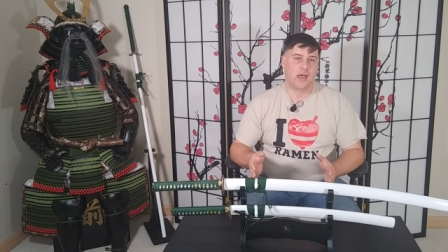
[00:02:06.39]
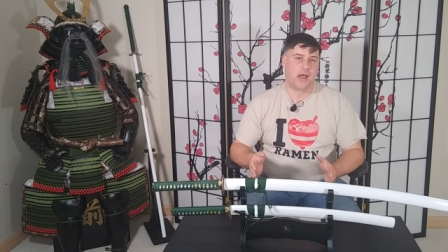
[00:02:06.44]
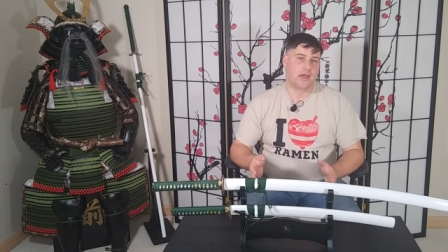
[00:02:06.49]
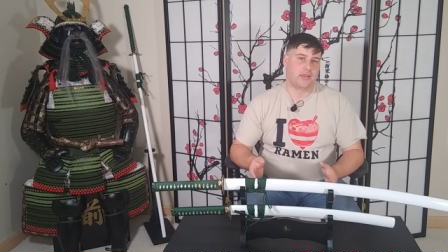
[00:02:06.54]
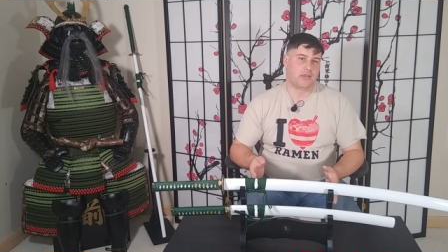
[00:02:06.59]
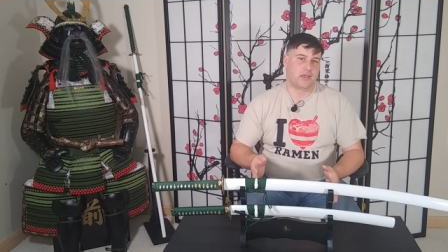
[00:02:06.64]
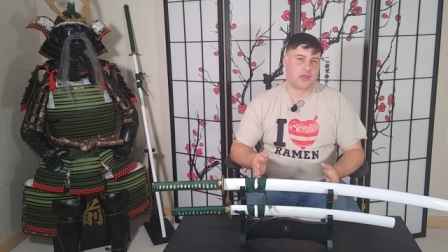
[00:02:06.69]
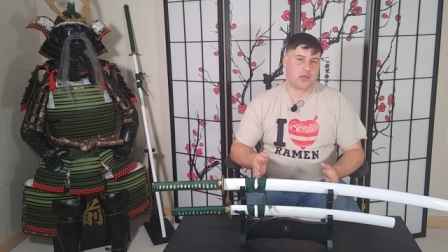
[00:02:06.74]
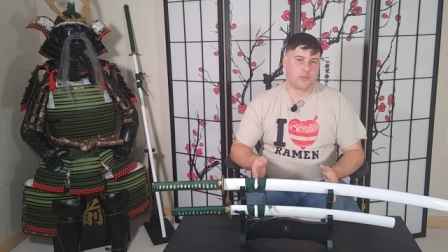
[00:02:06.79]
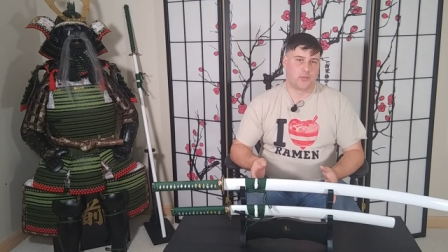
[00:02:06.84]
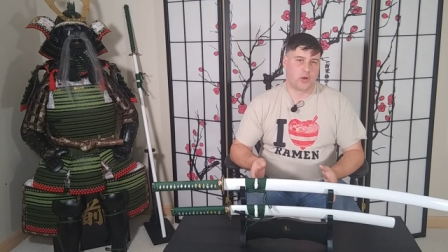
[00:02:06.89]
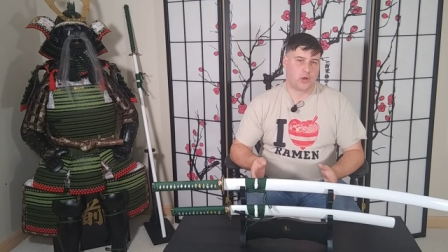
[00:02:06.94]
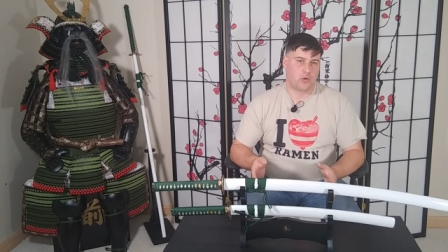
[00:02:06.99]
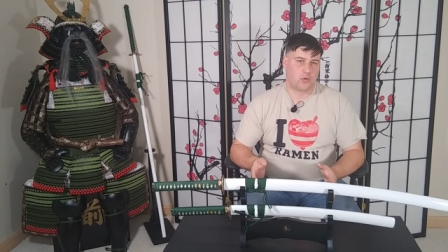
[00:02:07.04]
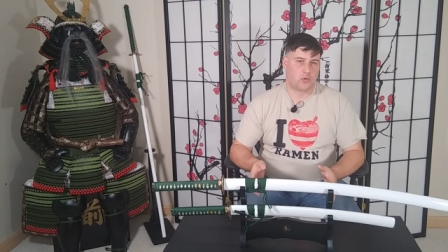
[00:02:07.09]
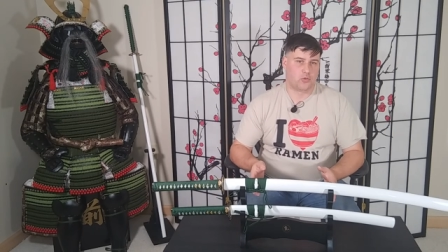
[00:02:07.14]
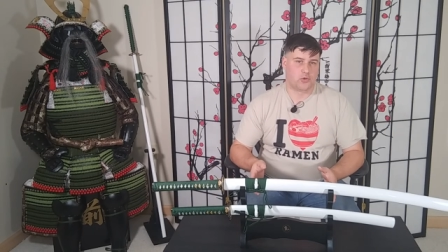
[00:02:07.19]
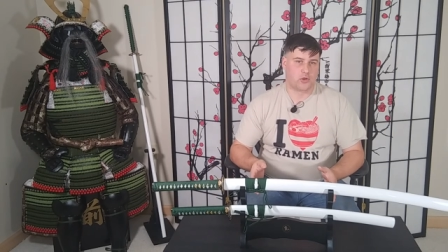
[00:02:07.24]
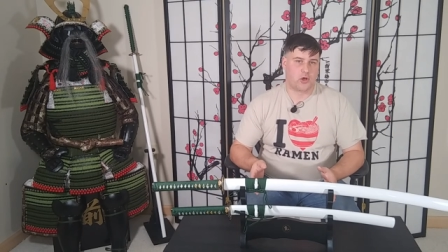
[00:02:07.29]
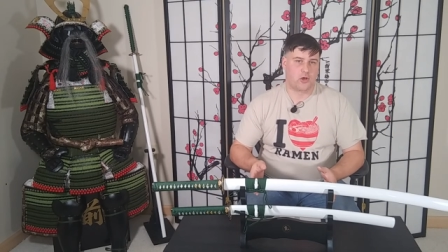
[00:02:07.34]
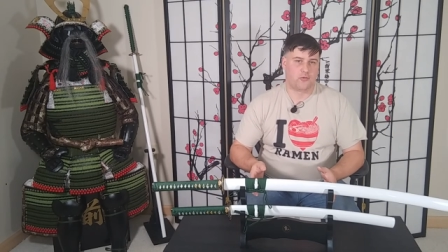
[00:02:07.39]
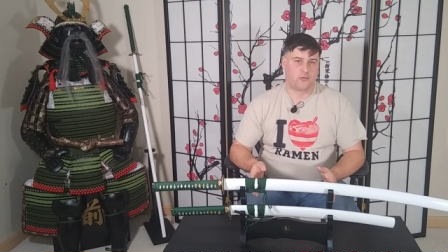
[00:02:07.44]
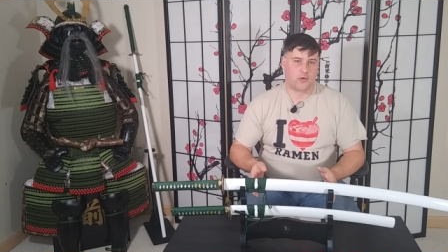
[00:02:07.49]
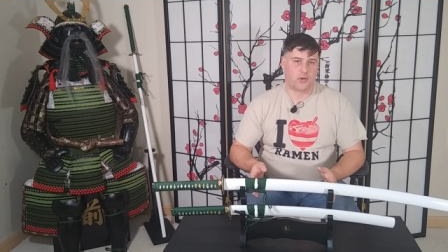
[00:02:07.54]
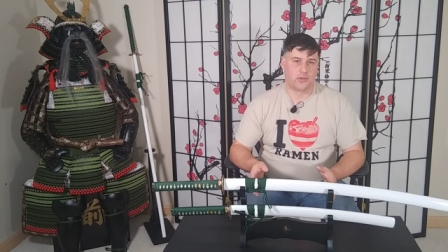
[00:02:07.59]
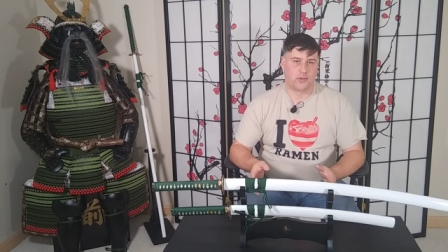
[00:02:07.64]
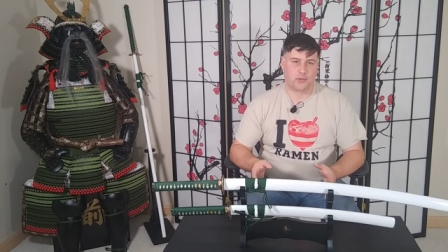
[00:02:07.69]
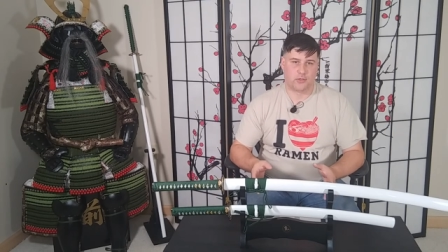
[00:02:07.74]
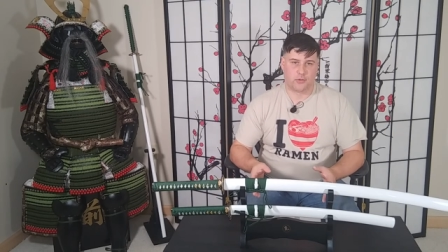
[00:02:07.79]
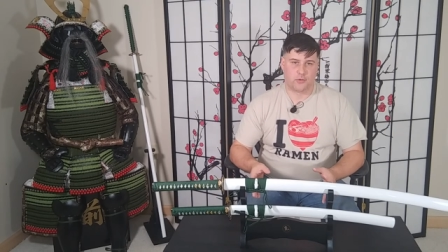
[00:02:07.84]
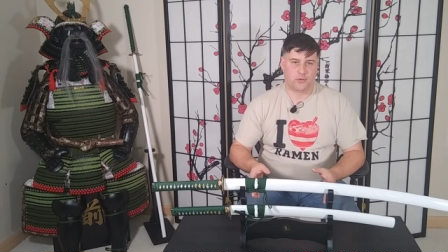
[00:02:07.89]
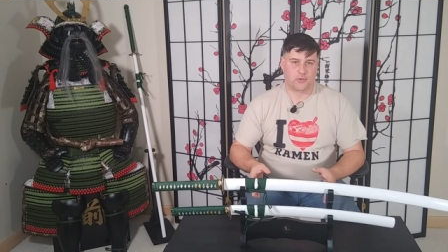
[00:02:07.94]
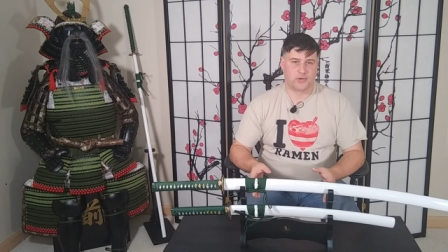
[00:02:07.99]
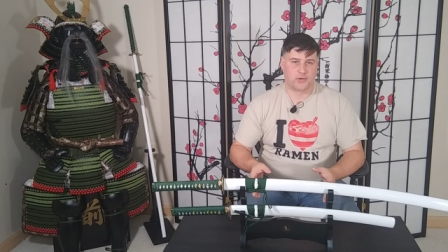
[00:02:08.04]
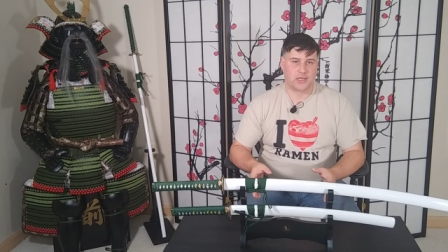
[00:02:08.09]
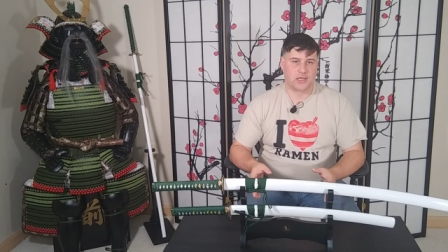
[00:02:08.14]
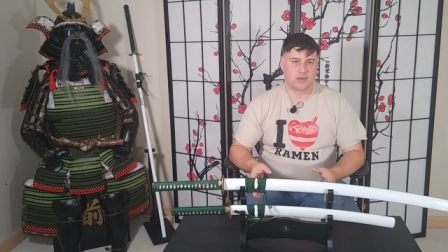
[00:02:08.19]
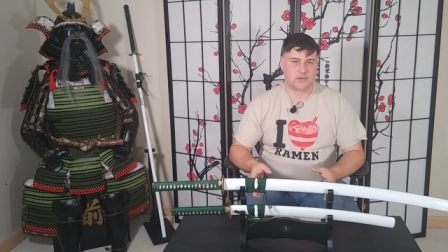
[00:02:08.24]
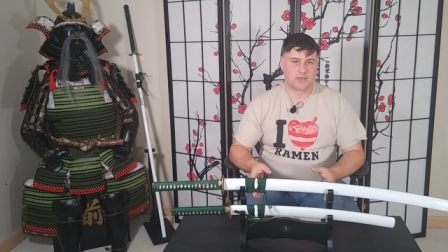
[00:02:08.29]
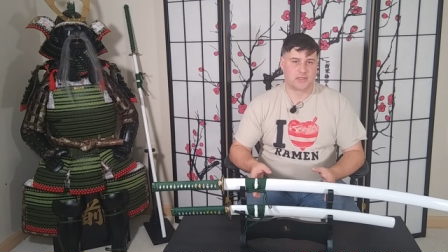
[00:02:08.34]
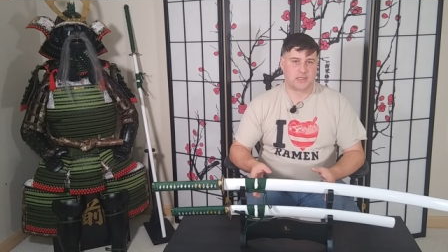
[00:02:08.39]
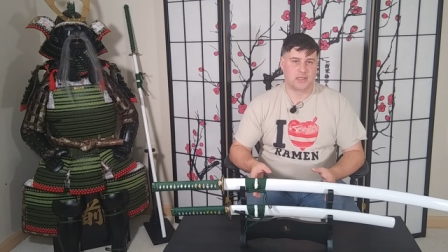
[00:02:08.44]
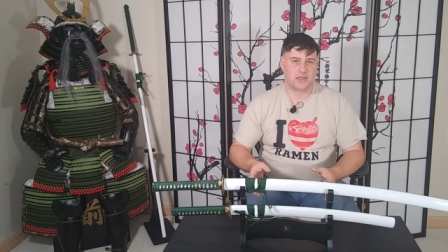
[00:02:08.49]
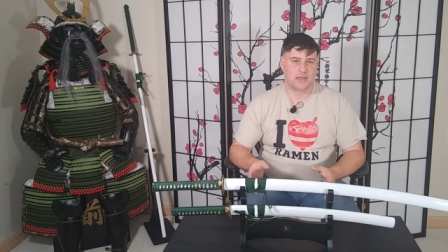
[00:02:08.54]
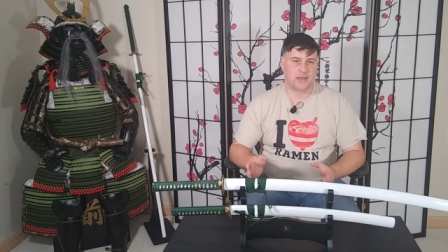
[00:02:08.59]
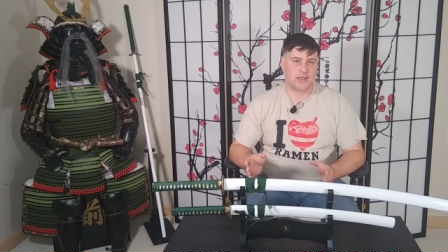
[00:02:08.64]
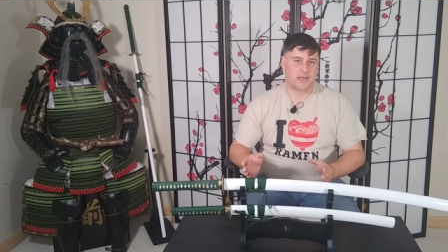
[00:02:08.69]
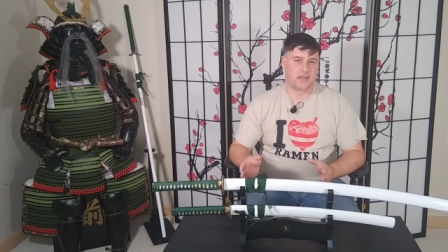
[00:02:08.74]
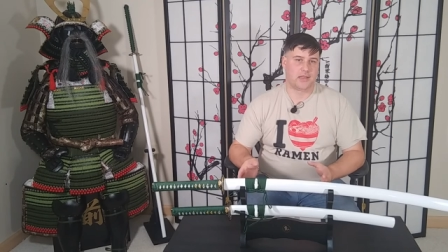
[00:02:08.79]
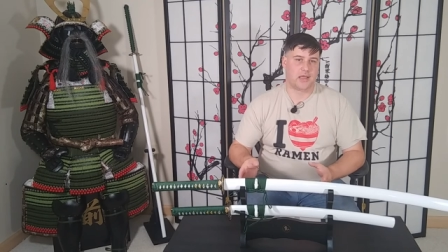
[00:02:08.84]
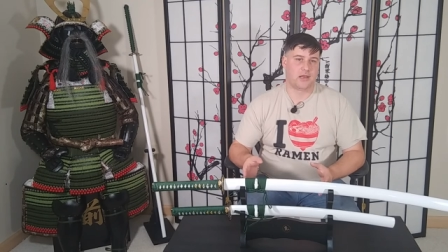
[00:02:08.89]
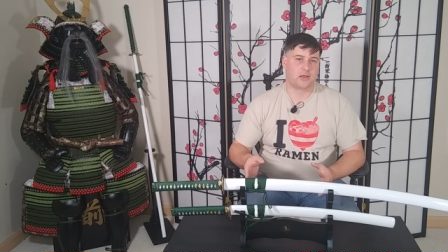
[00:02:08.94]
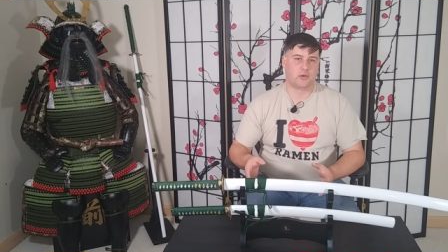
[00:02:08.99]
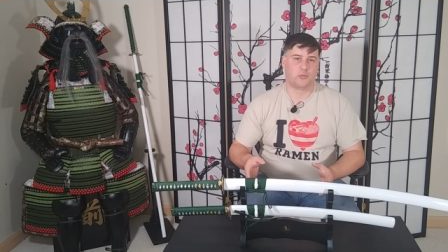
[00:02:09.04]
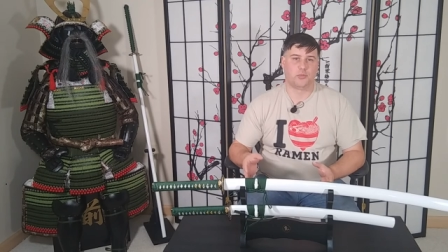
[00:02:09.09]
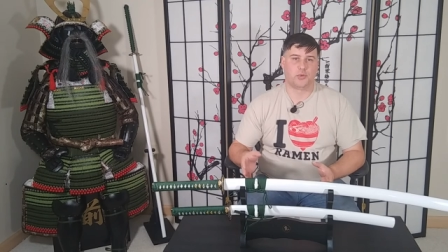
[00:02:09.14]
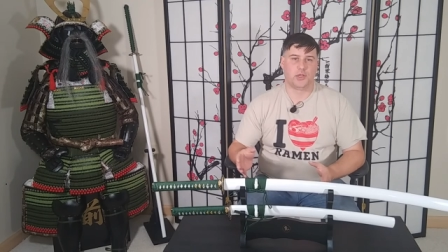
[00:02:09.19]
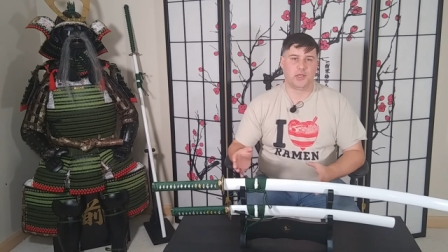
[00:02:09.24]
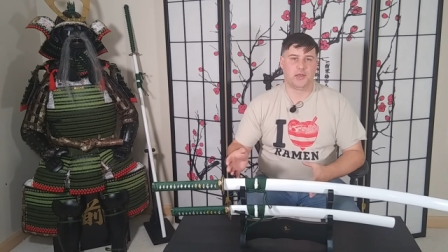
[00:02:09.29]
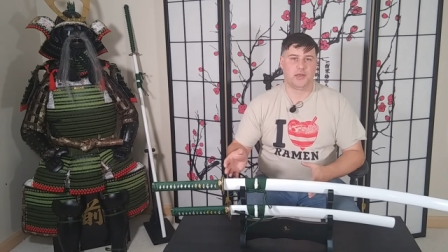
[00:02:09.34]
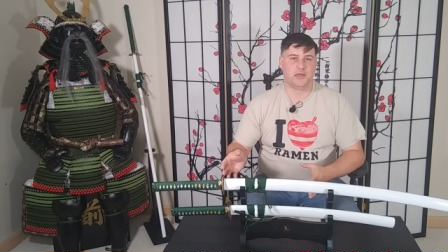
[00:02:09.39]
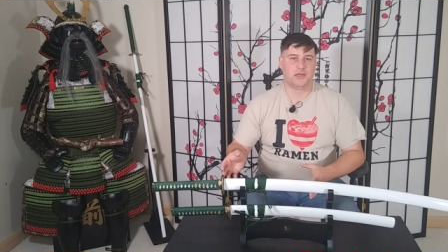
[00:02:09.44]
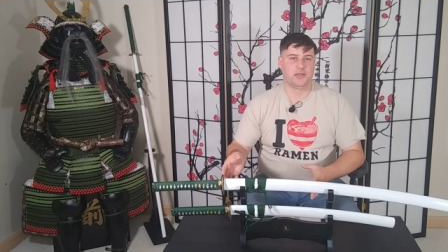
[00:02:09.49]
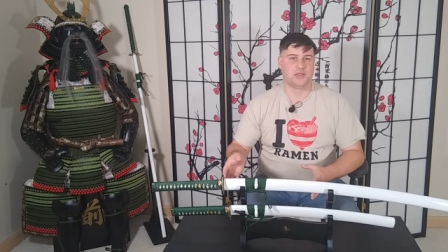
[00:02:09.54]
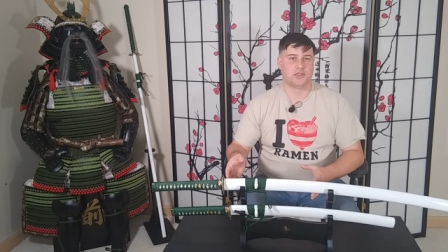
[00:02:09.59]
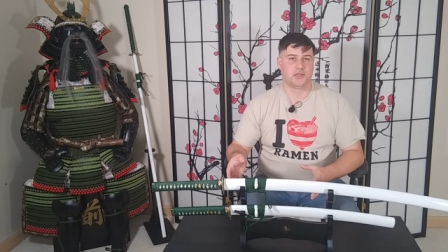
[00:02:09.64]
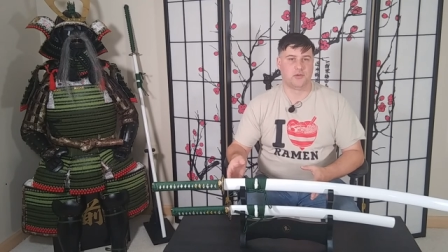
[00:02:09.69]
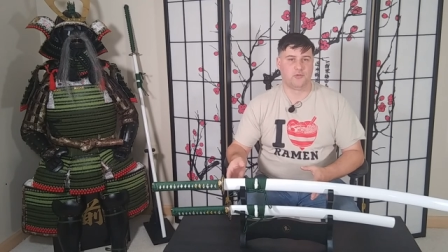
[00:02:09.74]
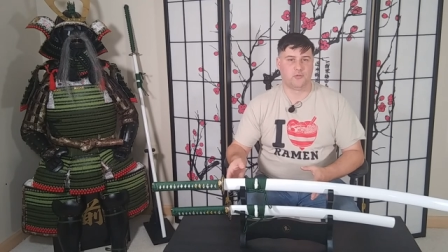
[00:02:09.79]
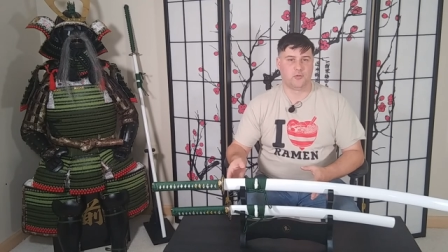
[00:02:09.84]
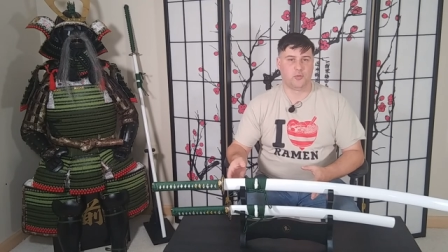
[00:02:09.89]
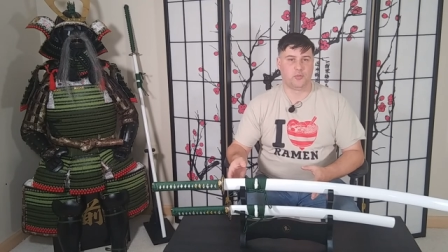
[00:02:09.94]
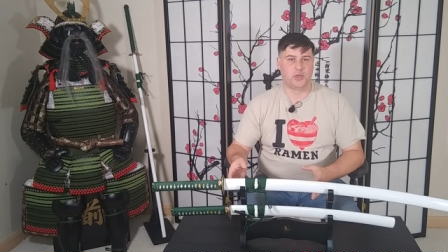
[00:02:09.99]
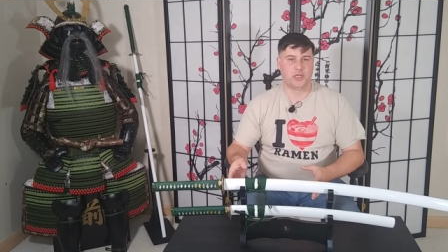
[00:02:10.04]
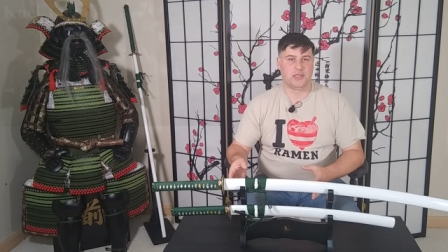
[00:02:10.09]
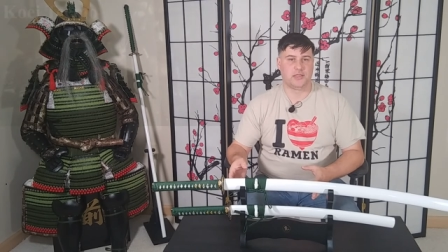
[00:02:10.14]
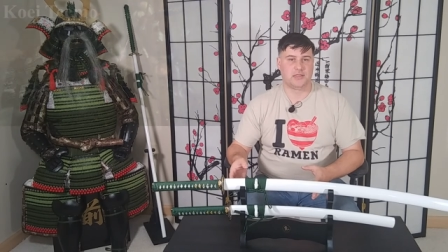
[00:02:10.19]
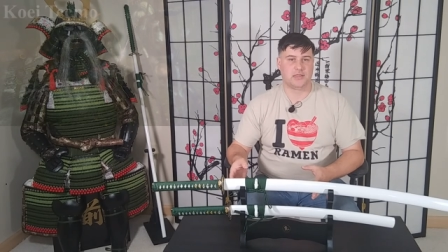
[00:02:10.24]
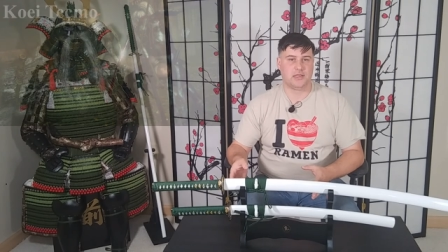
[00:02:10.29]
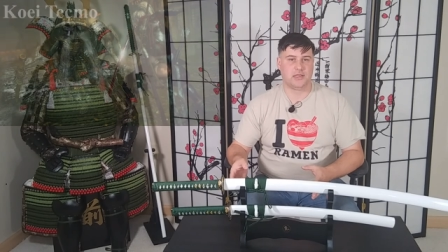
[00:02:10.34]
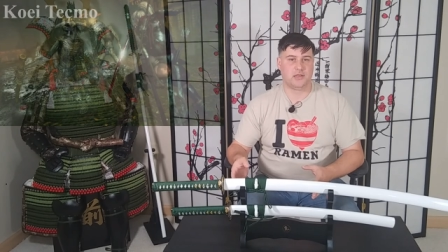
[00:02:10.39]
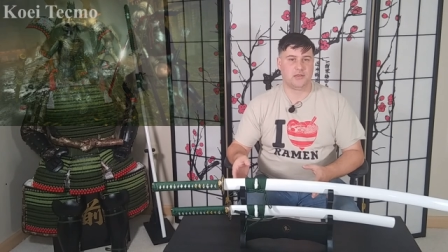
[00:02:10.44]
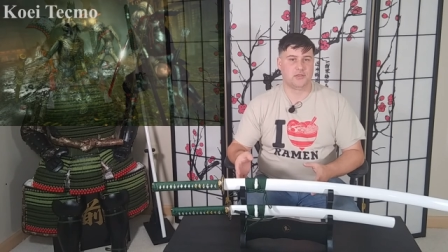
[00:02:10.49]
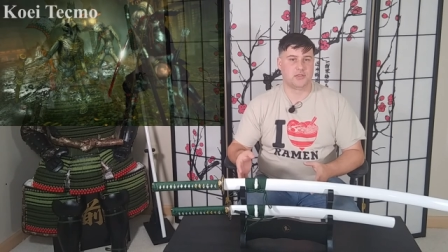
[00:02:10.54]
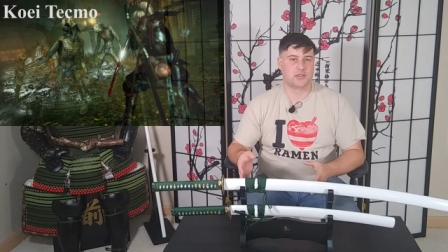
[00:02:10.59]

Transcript: I think I'm going to hold off on the third DLC and get that Complete Edition for PC,